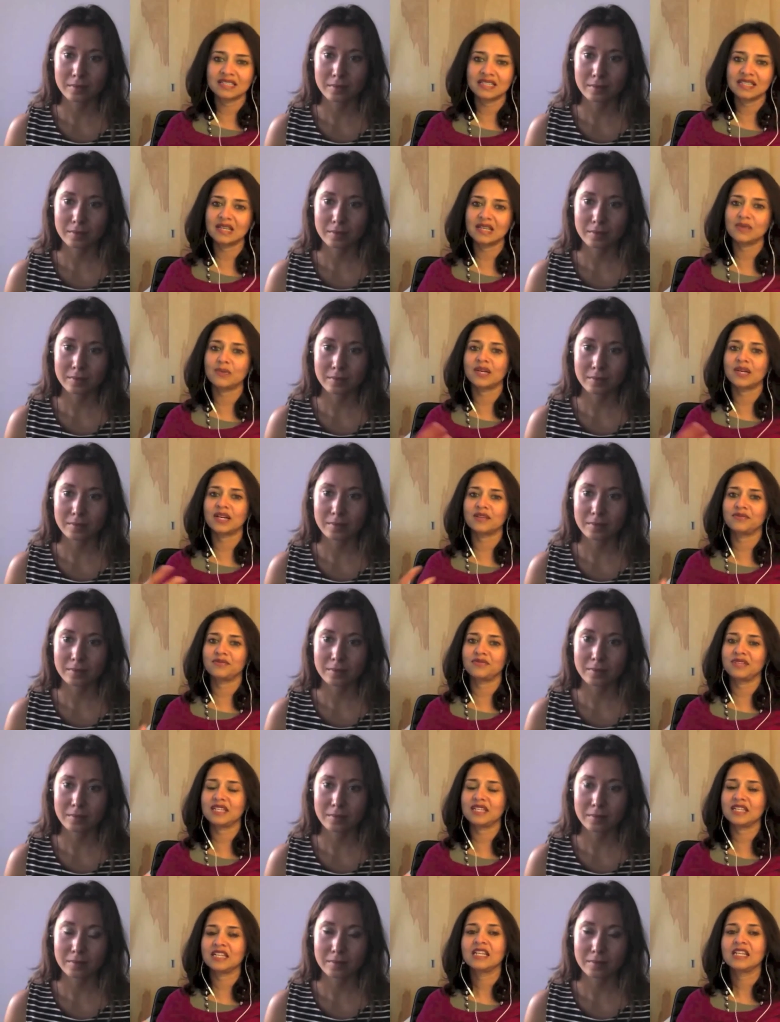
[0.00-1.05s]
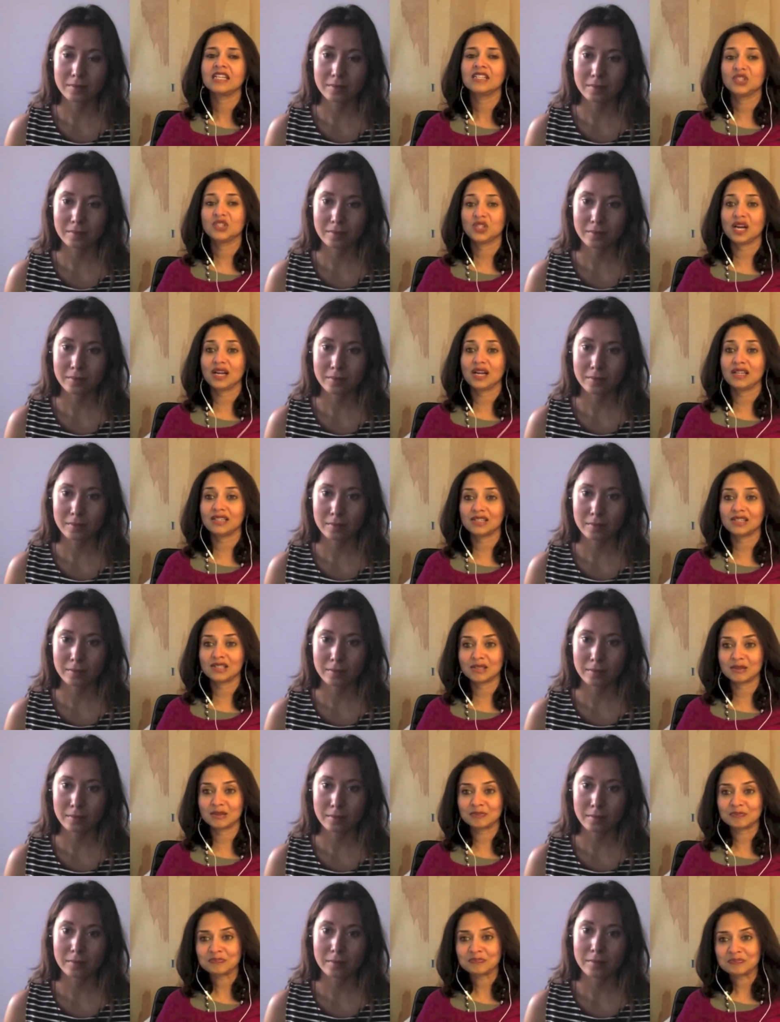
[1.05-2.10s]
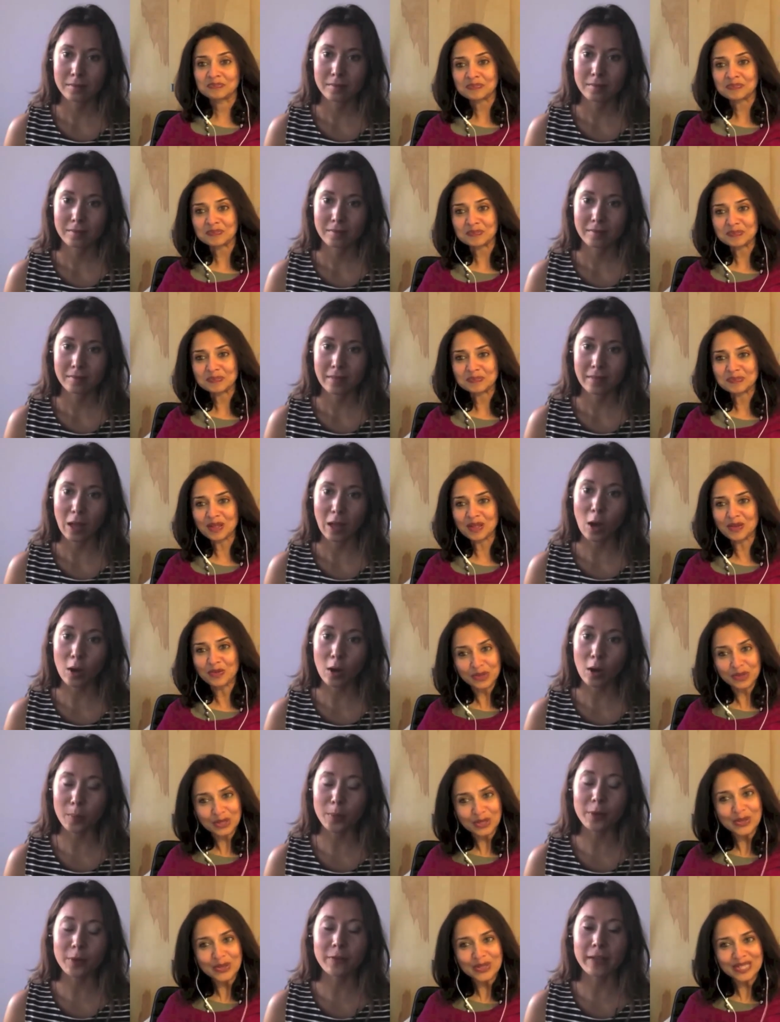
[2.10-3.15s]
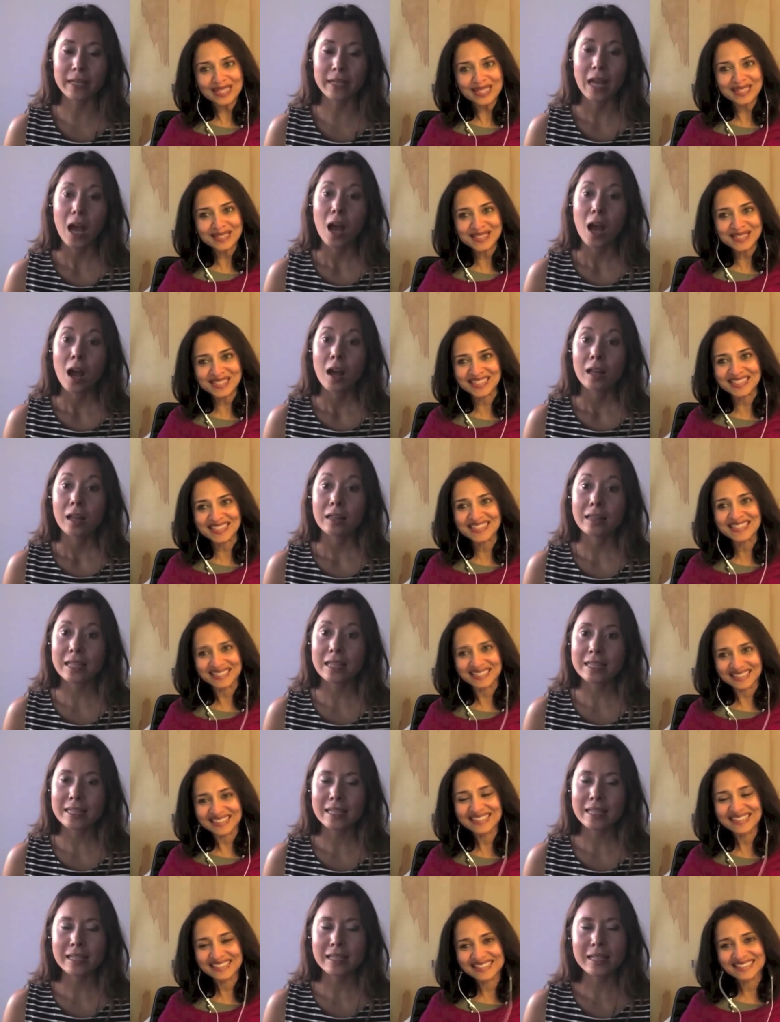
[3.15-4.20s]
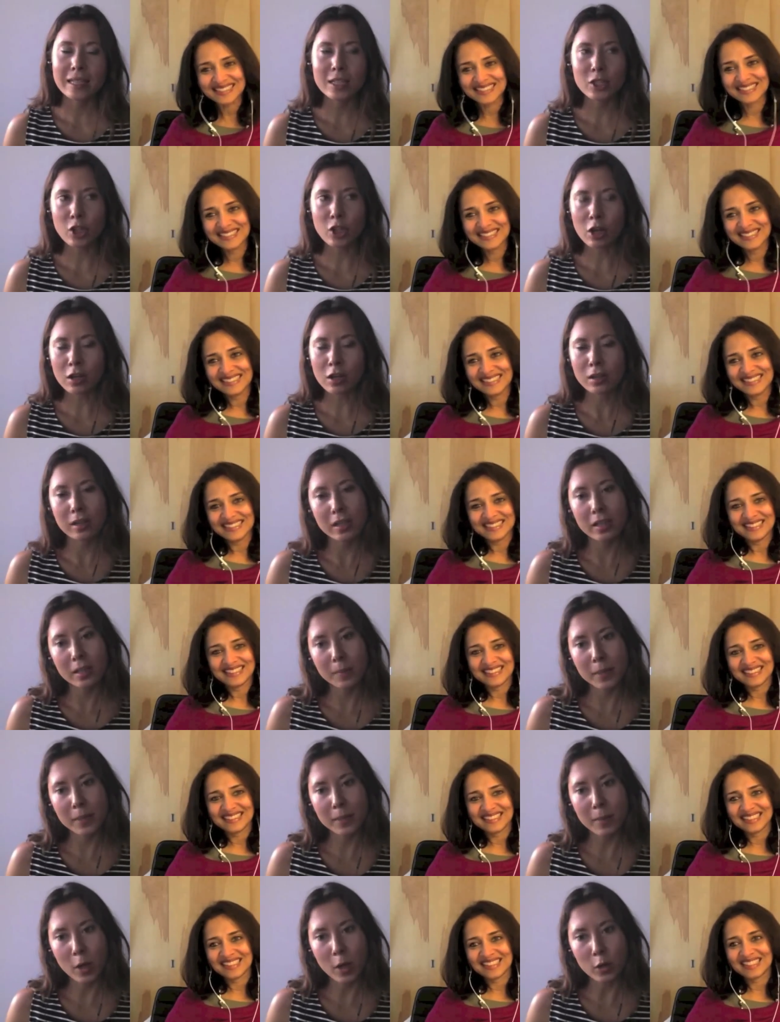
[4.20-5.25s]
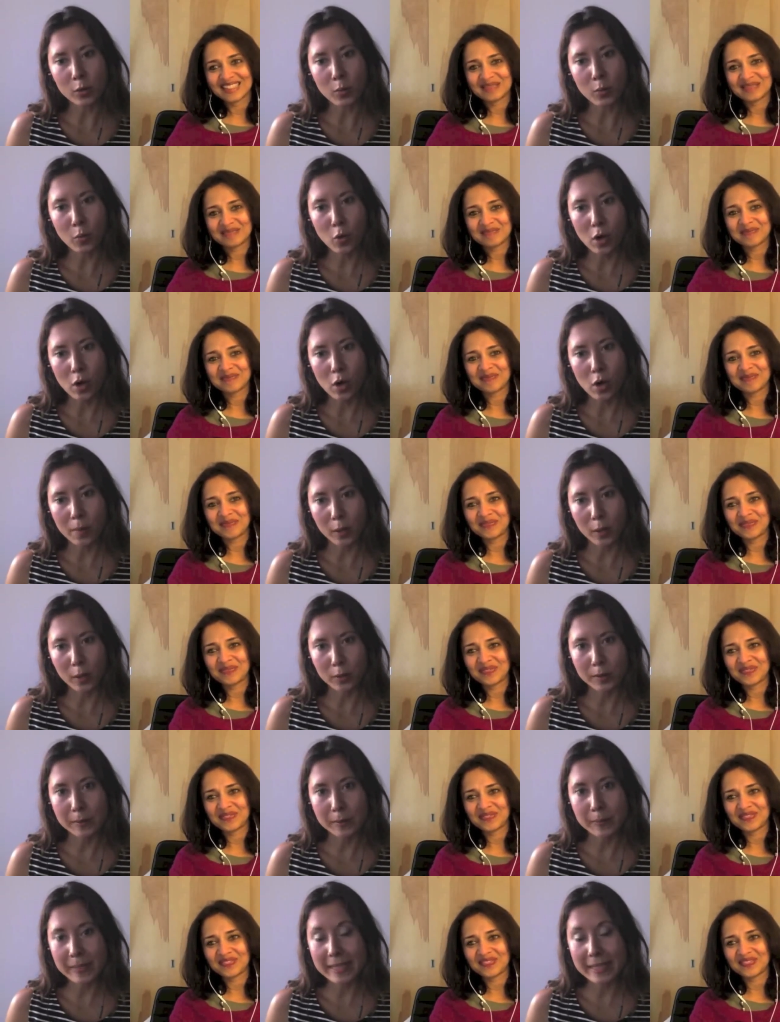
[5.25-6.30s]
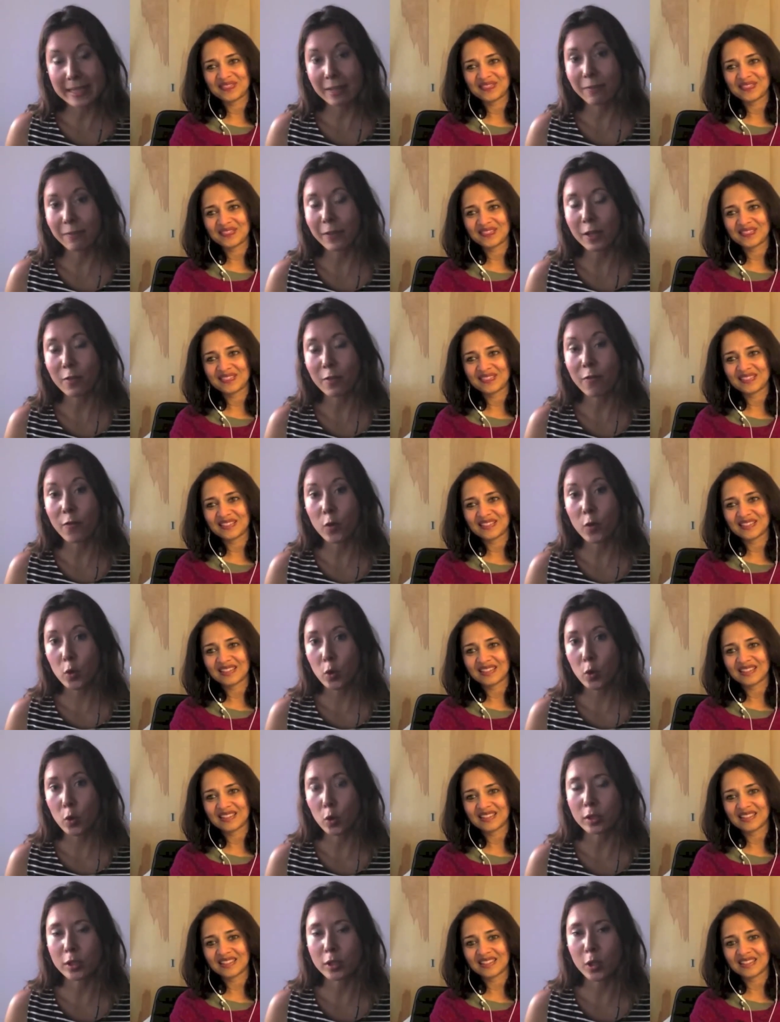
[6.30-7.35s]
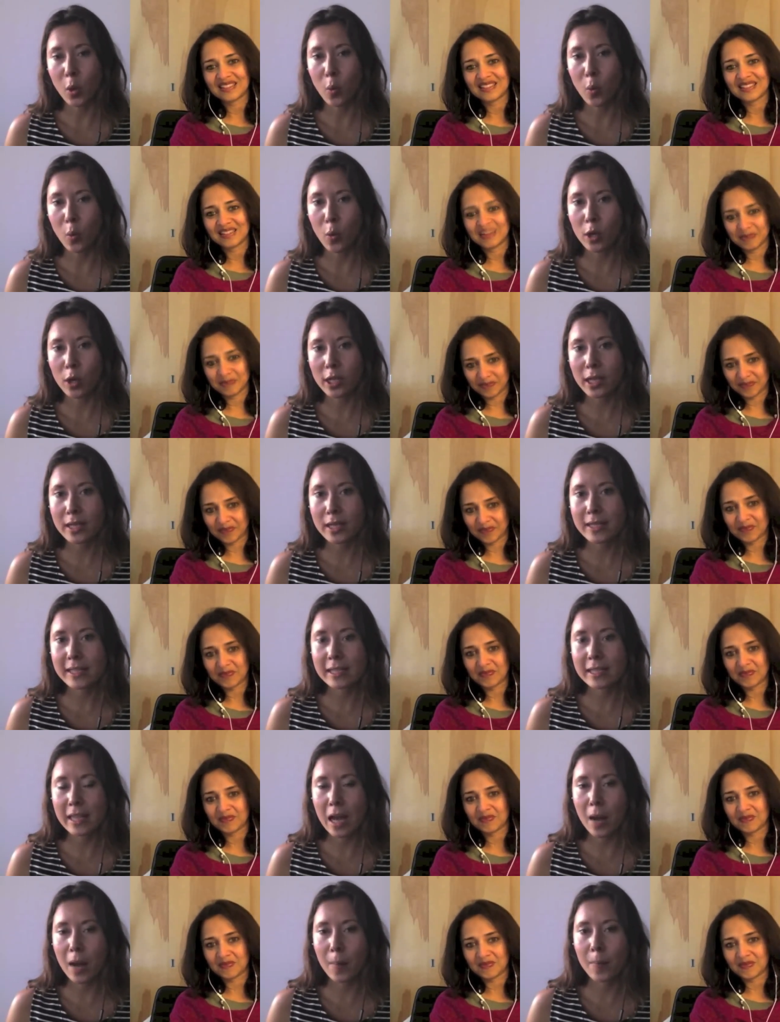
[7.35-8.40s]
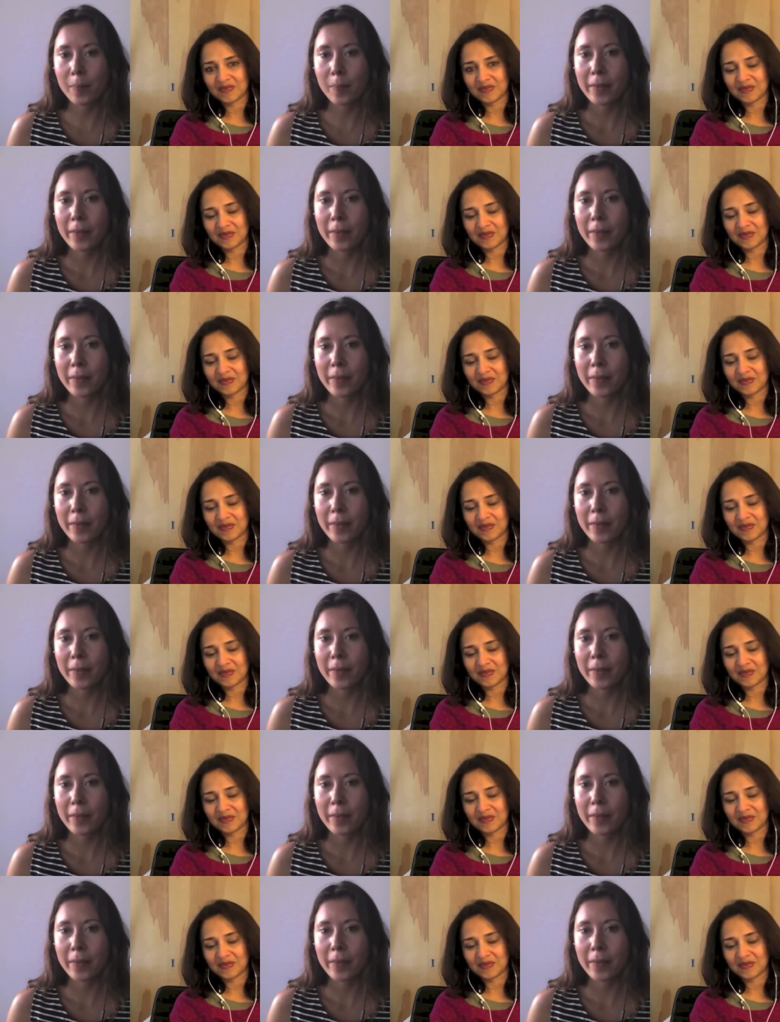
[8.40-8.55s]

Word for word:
Speaker 1: a day where I feel charged.
Speaker 2: Okay, perfect. Let's let's talk a little bit about more about specific foods. So, what are some?